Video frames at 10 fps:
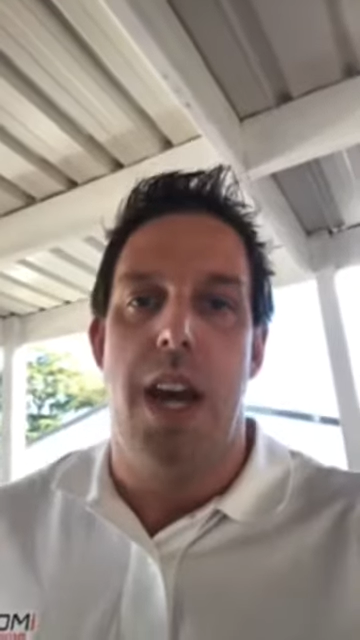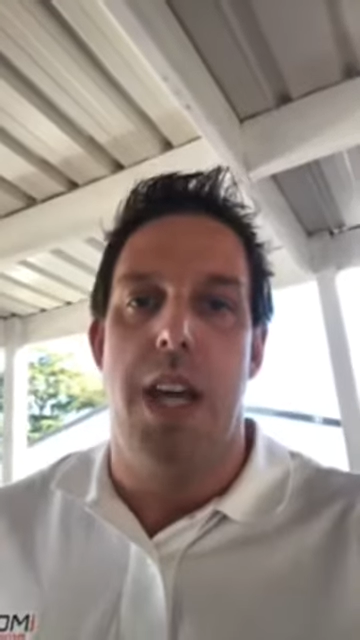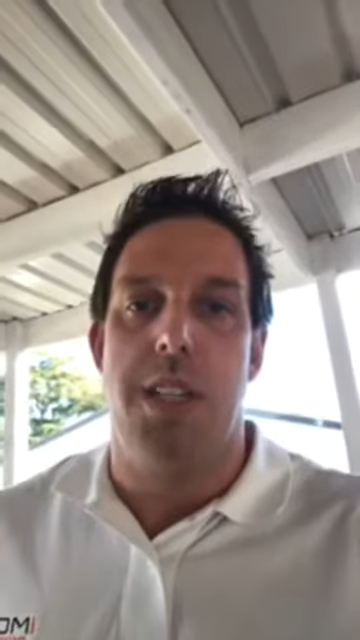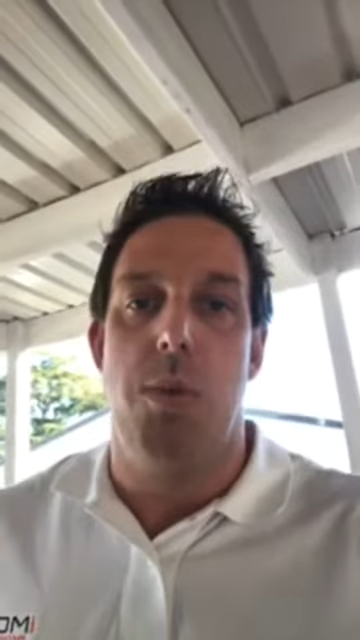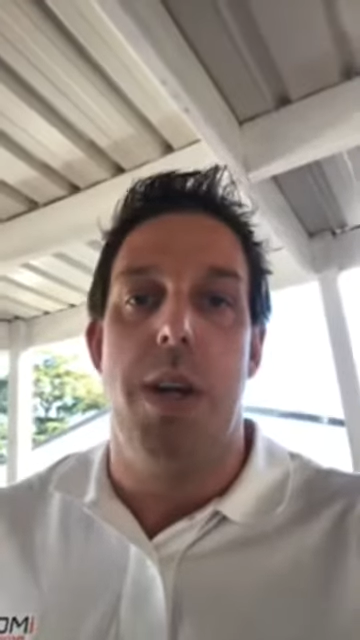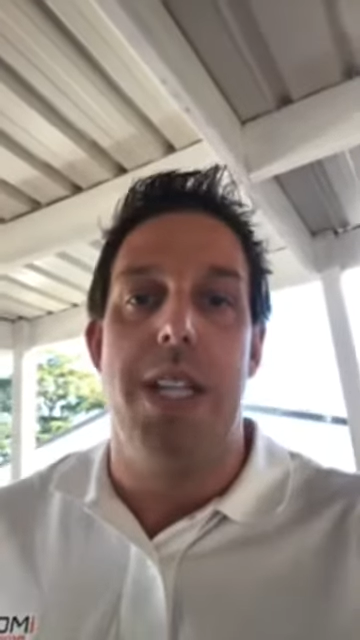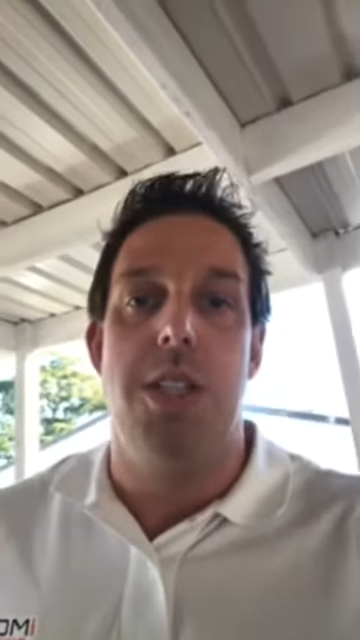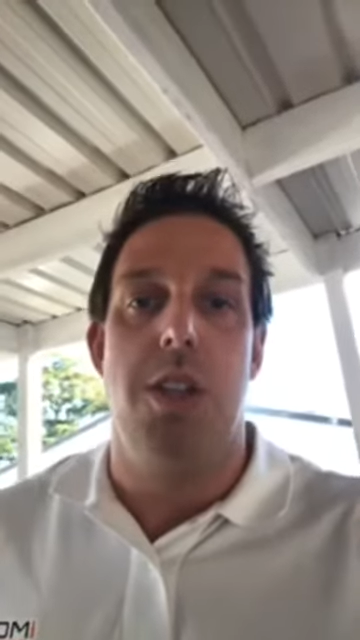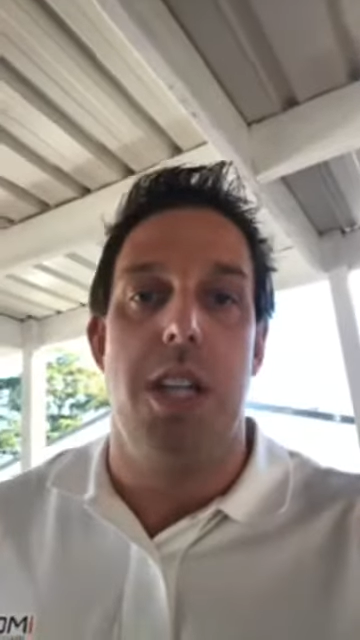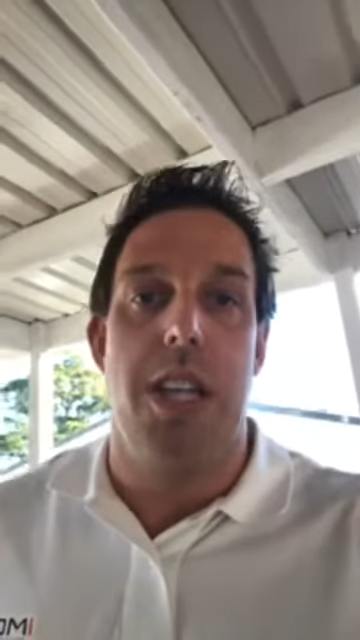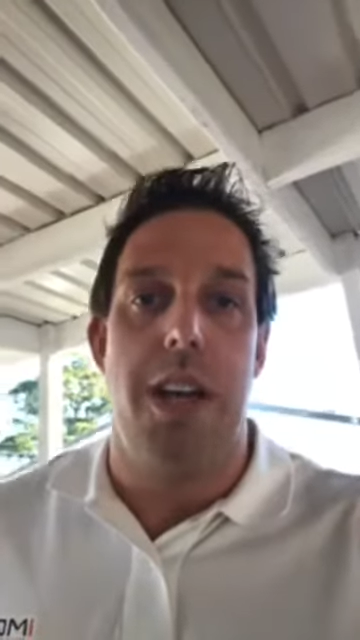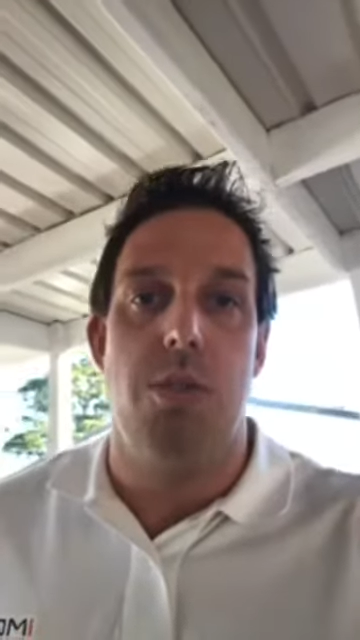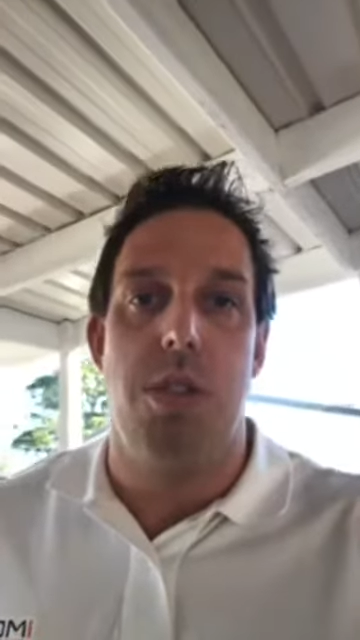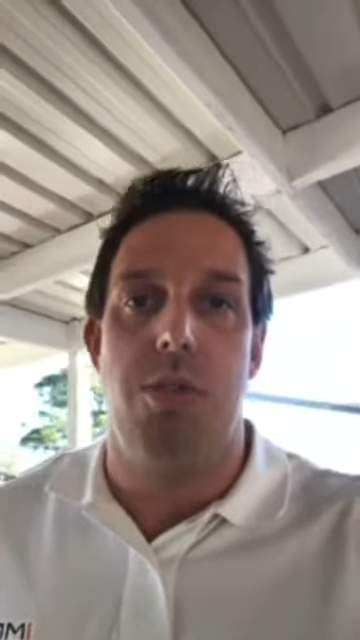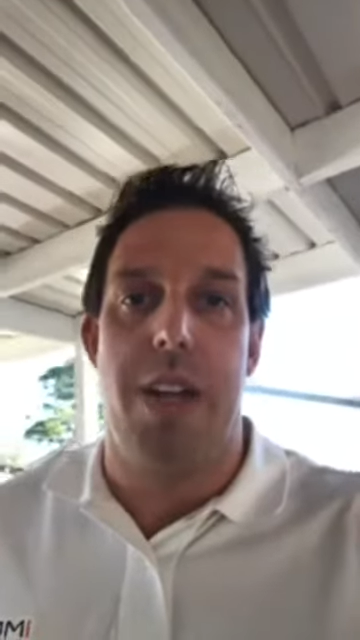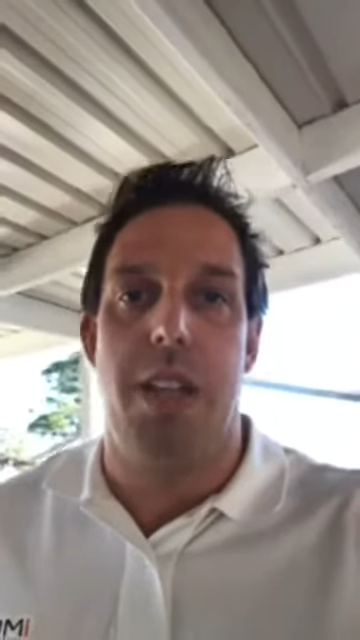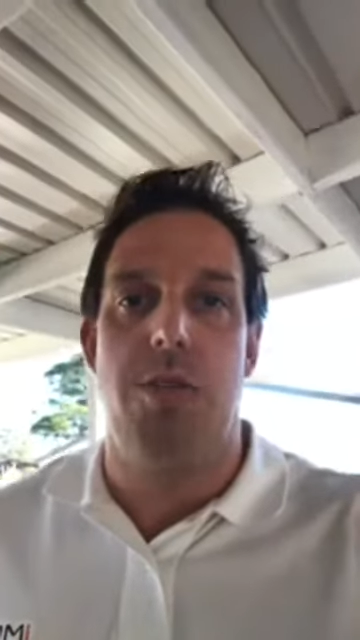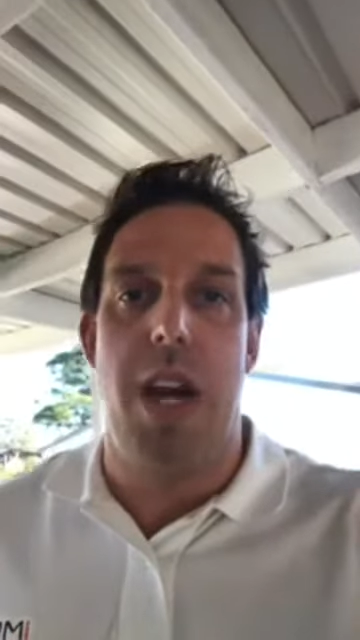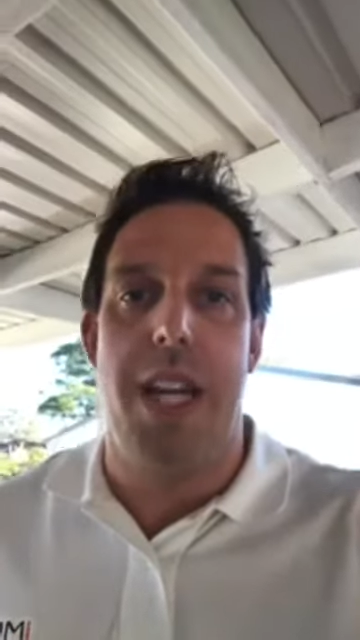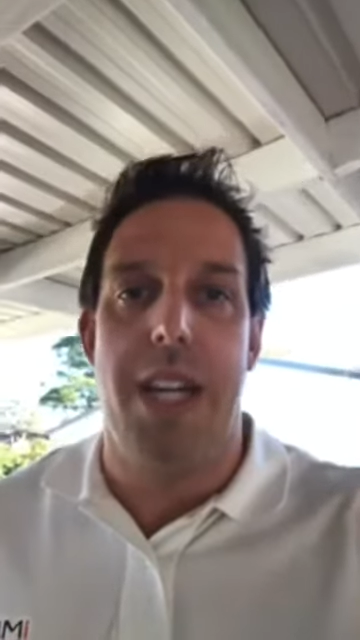So what is unilateral strength
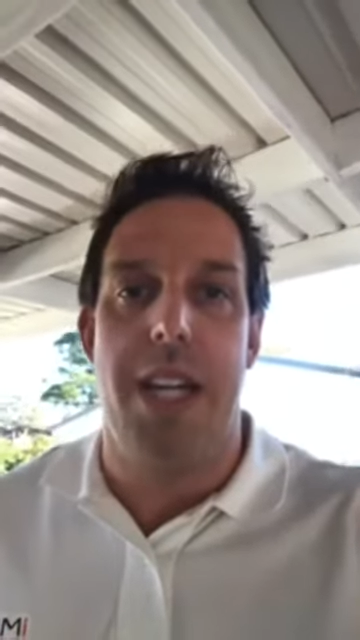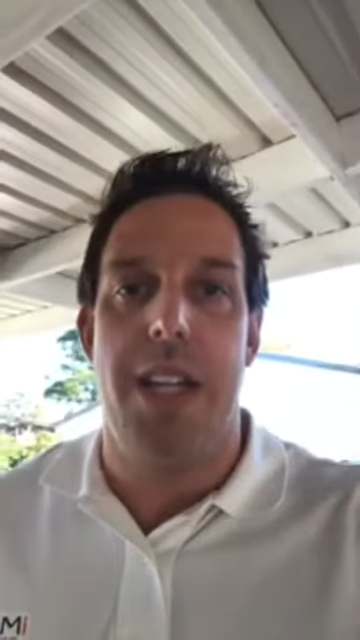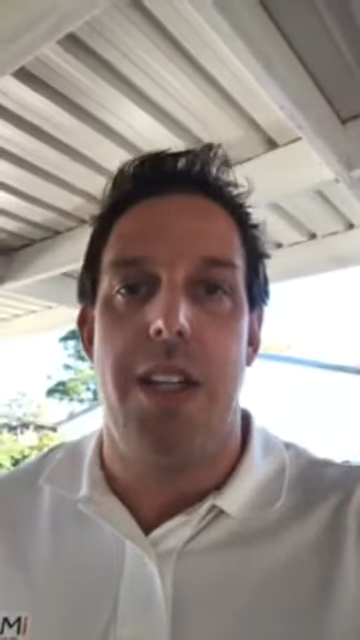training?